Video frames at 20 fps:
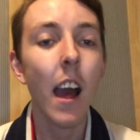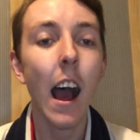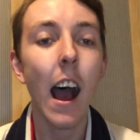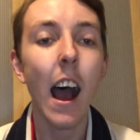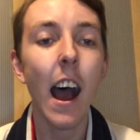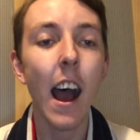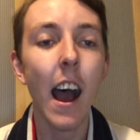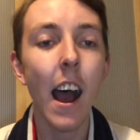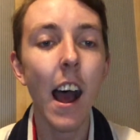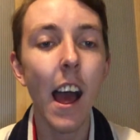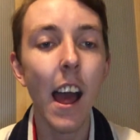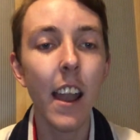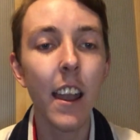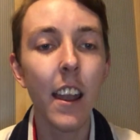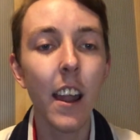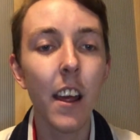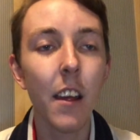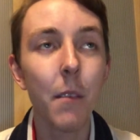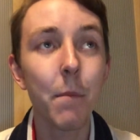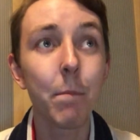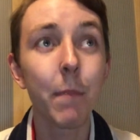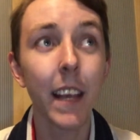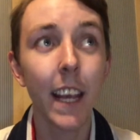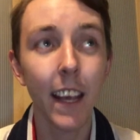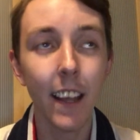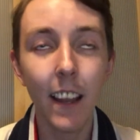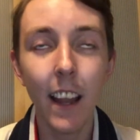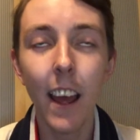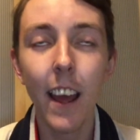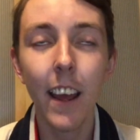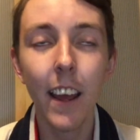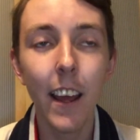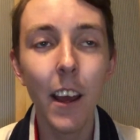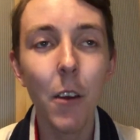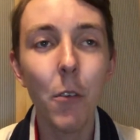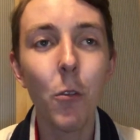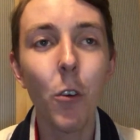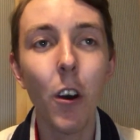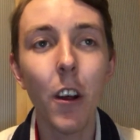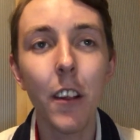And meeting her
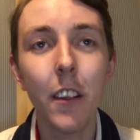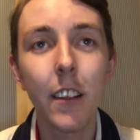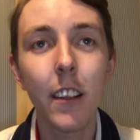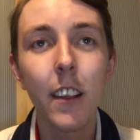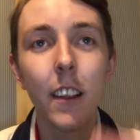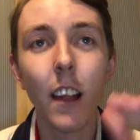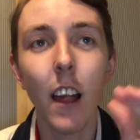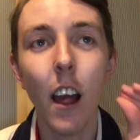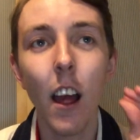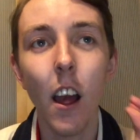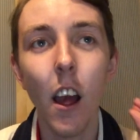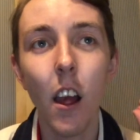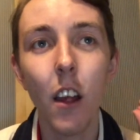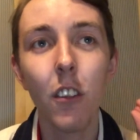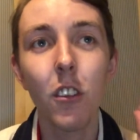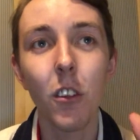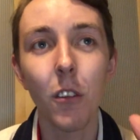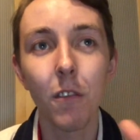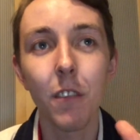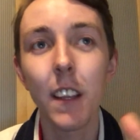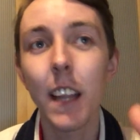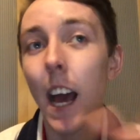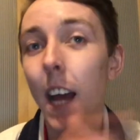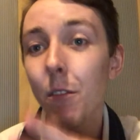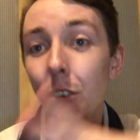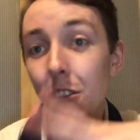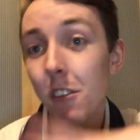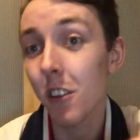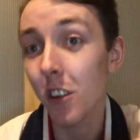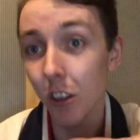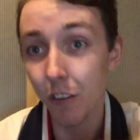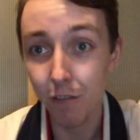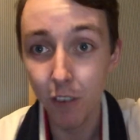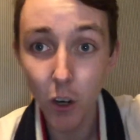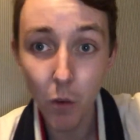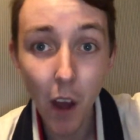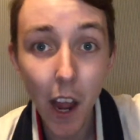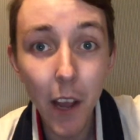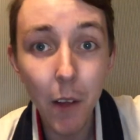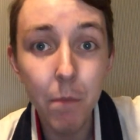was something that I'd wanted to do for
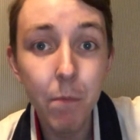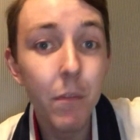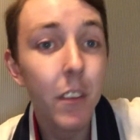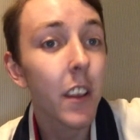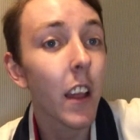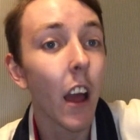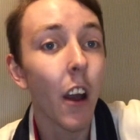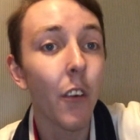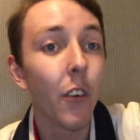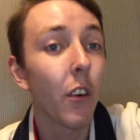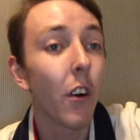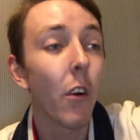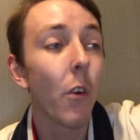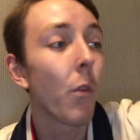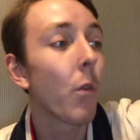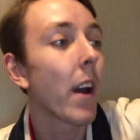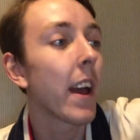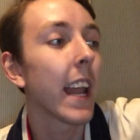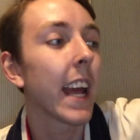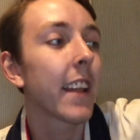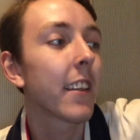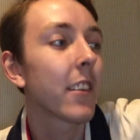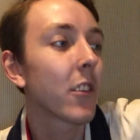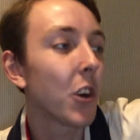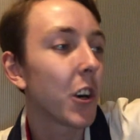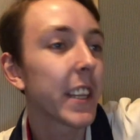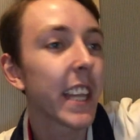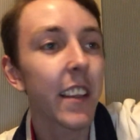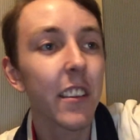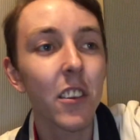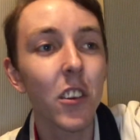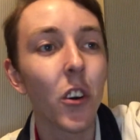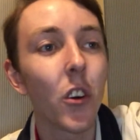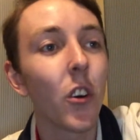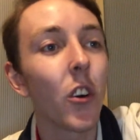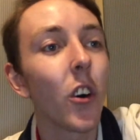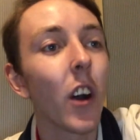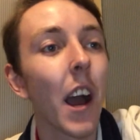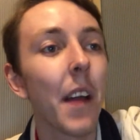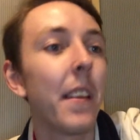a while. So when I saw this
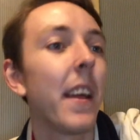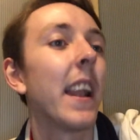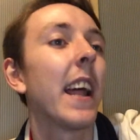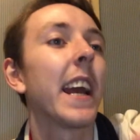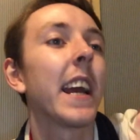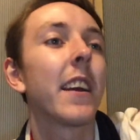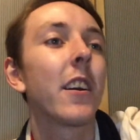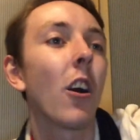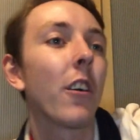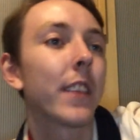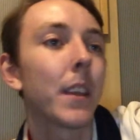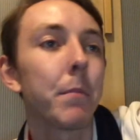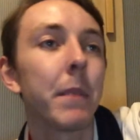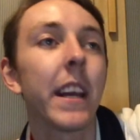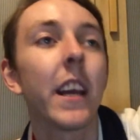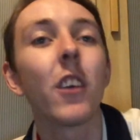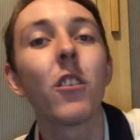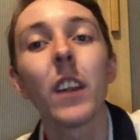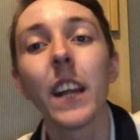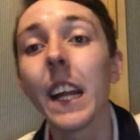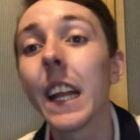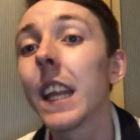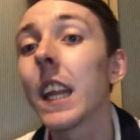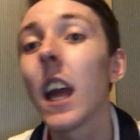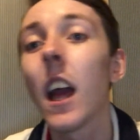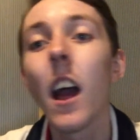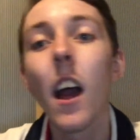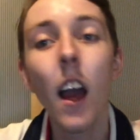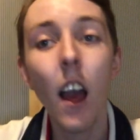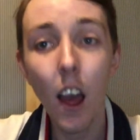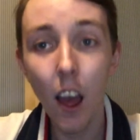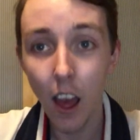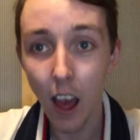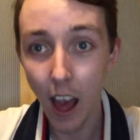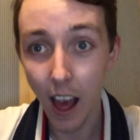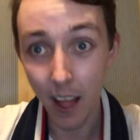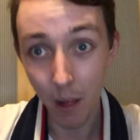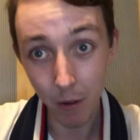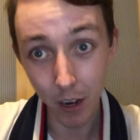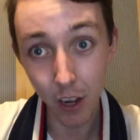tour, and then I got the meet and greet,
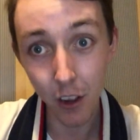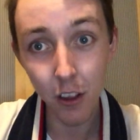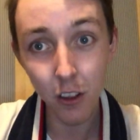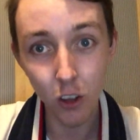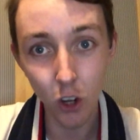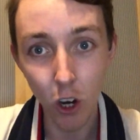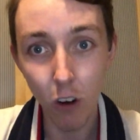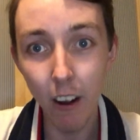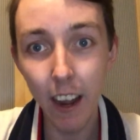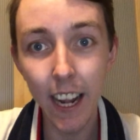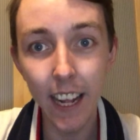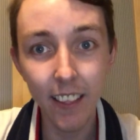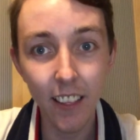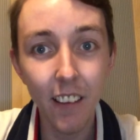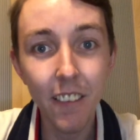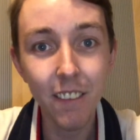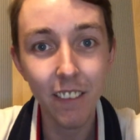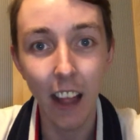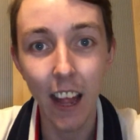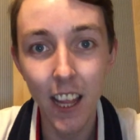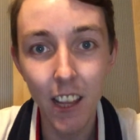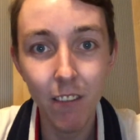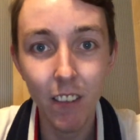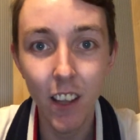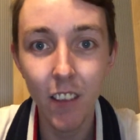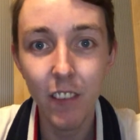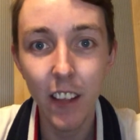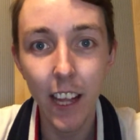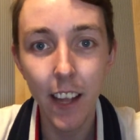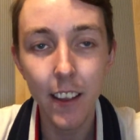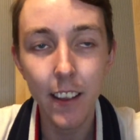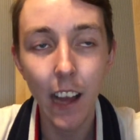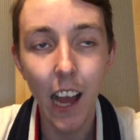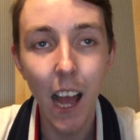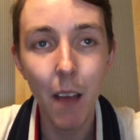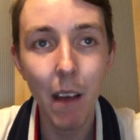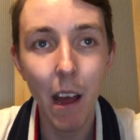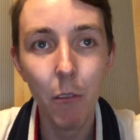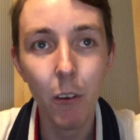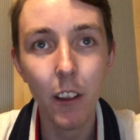and when I saw it in the flesh for the first
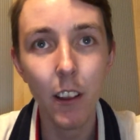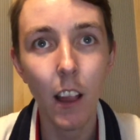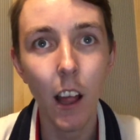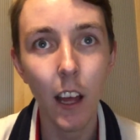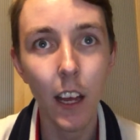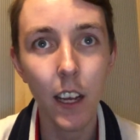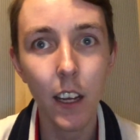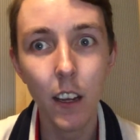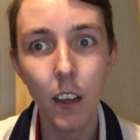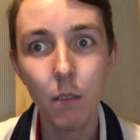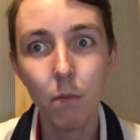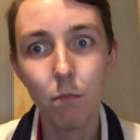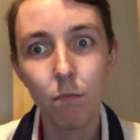time, I was like,